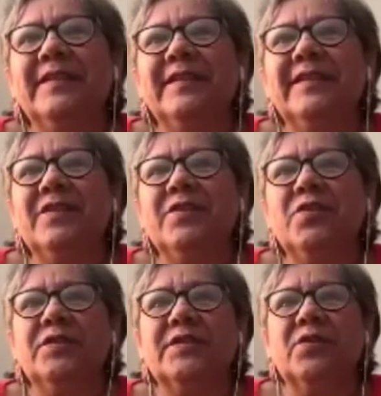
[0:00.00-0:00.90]
you know,
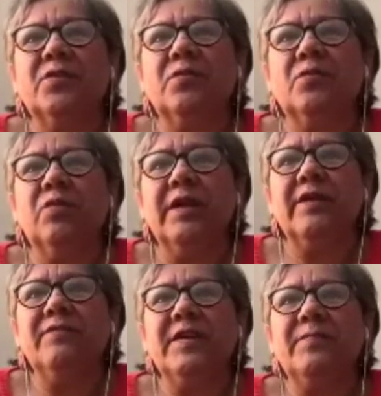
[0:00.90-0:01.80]
so one
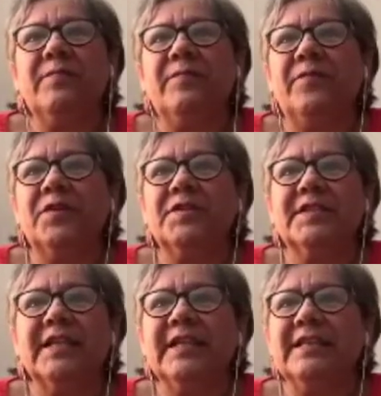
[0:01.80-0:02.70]
of the first
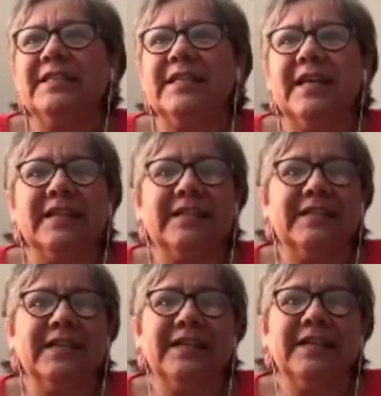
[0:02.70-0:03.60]
things that
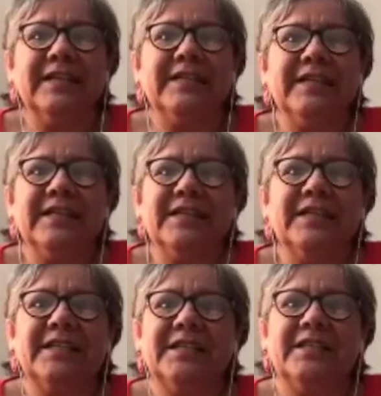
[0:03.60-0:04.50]
I
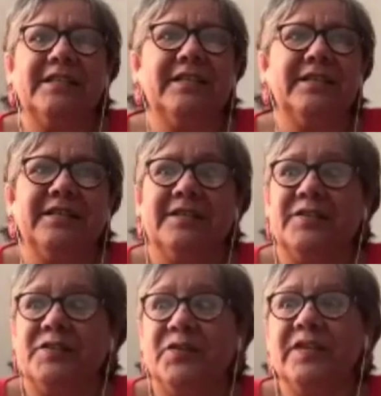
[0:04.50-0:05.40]
teach the
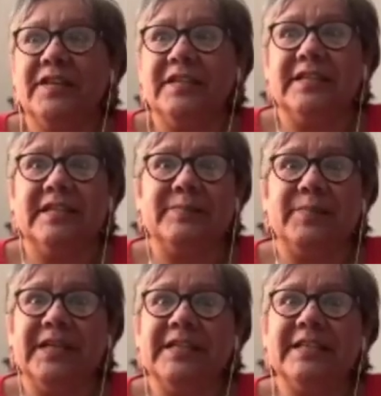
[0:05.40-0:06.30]
students is
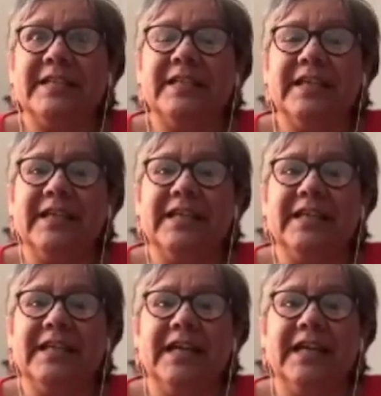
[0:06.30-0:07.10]
basically,